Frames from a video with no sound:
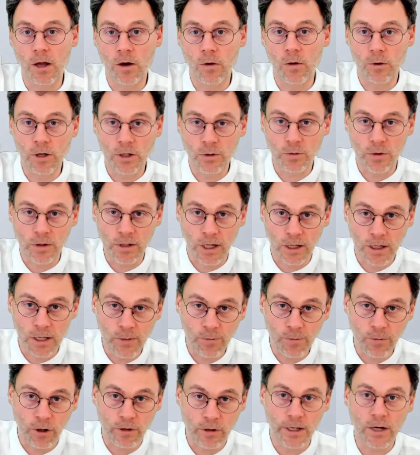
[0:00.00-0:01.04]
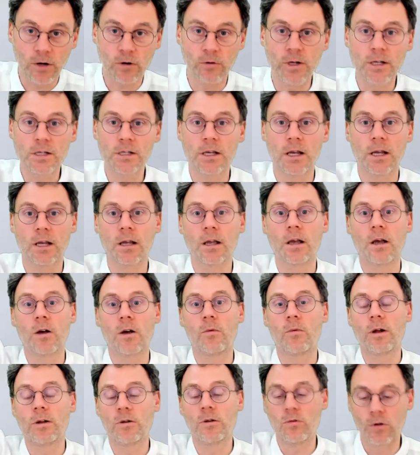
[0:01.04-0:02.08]
which will then keep on increasing
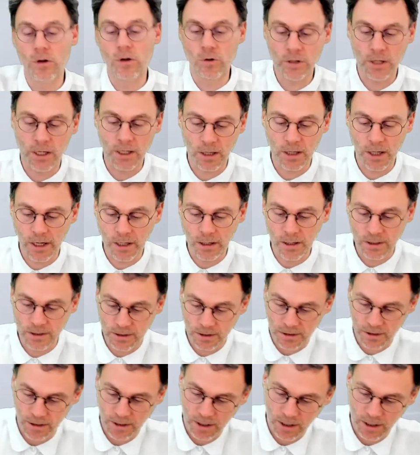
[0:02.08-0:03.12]
when you rotate like this.